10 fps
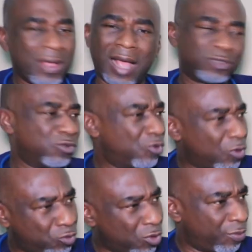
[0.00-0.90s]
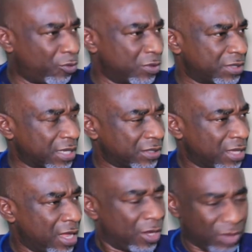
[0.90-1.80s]
It has to go through a
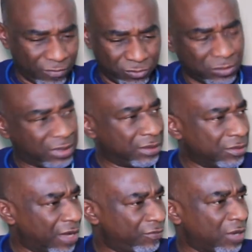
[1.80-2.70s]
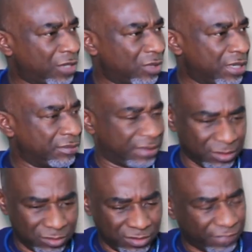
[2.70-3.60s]
process. You have to actually
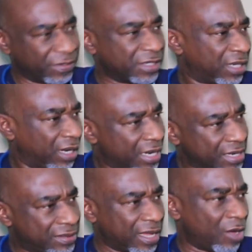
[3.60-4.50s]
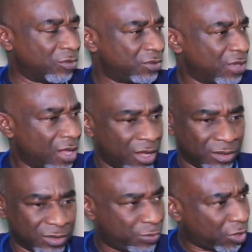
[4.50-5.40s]
kill the fish, clean it out,
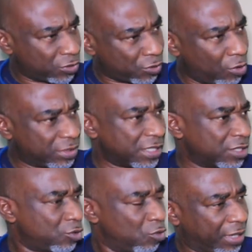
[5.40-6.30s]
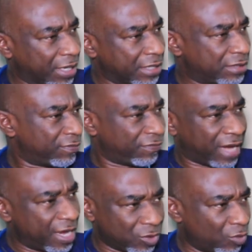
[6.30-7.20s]
salt it, cook it,
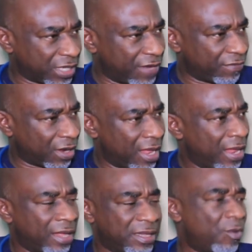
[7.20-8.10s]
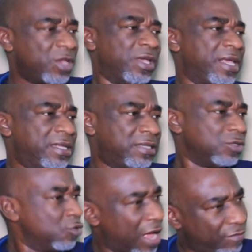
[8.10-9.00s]
fry it or whatever. Then when you eat it,
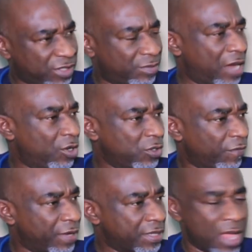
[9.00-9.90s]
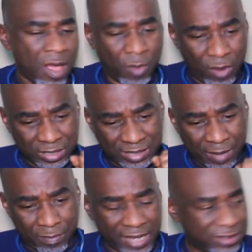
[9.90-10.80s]
you have a smile on your face. But when you
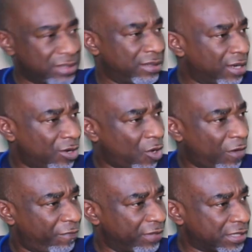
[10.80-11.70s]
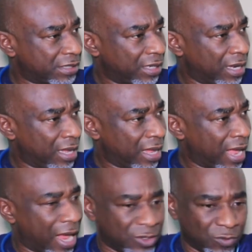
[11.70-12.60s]
start biting a raw fish,
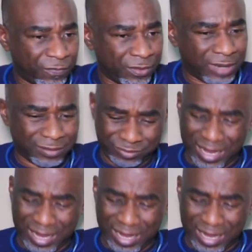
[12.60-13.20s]
and you feel like,